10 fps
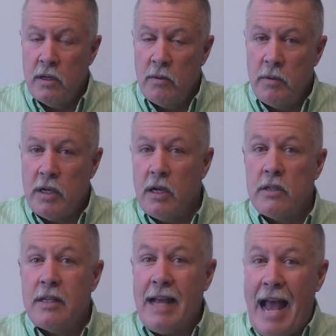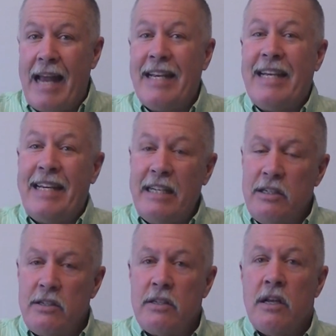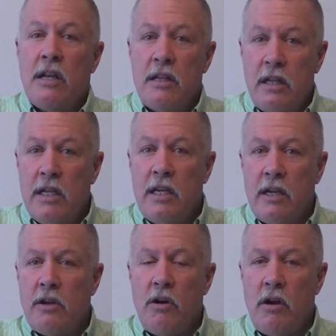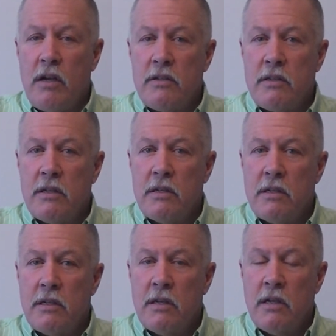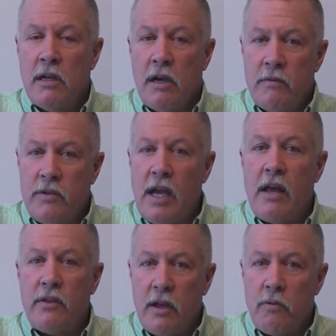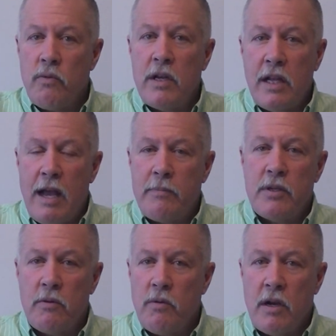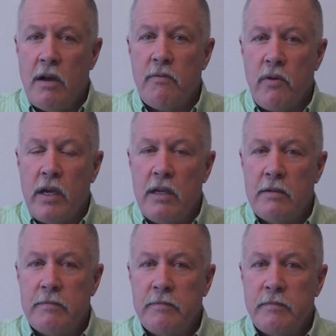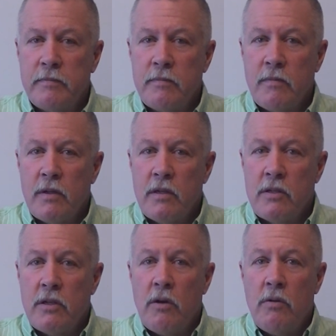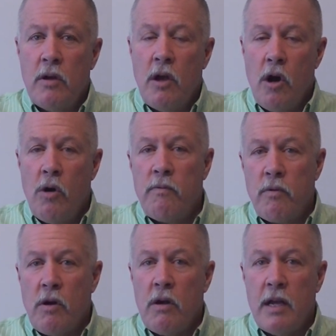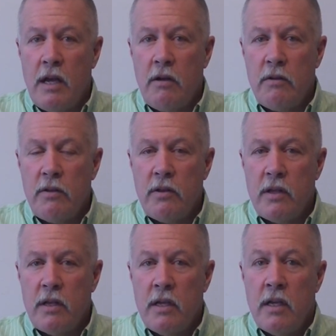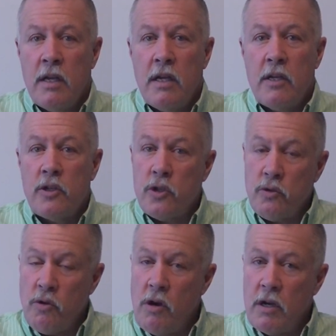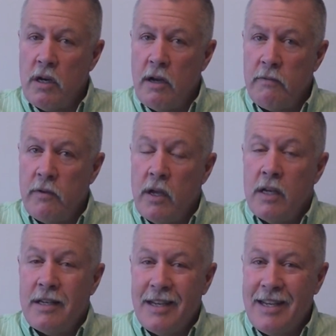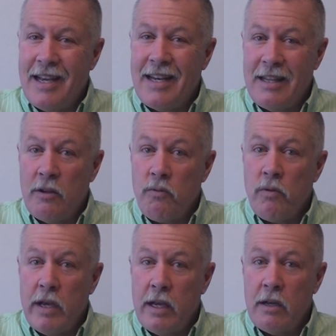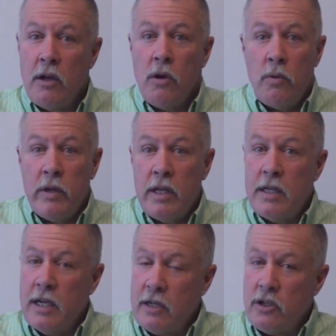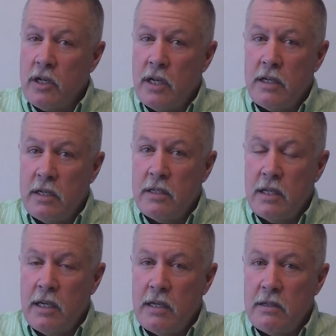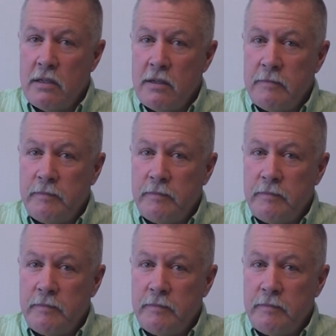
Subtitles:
because that is the leading cause of death and relapse in recovery. So overall health is strong enough to get in the ring with addiction and disease.